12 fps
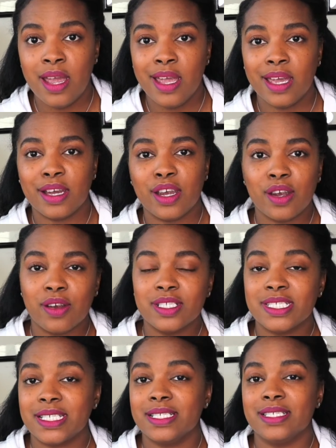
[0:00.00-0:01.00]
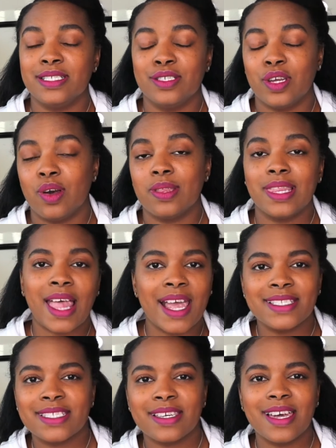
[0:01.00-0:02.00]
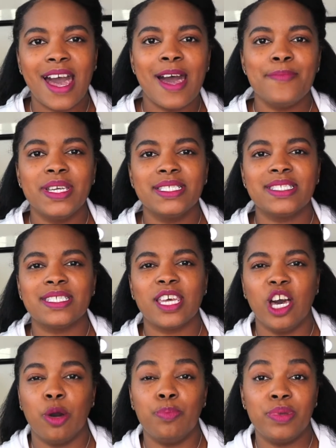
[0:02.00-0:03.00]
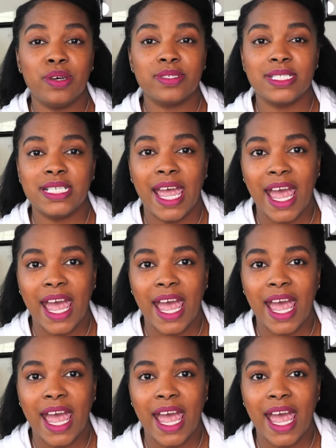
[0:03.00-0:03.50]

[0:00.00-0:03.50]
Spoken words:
Encouraging, likes and comments to help build an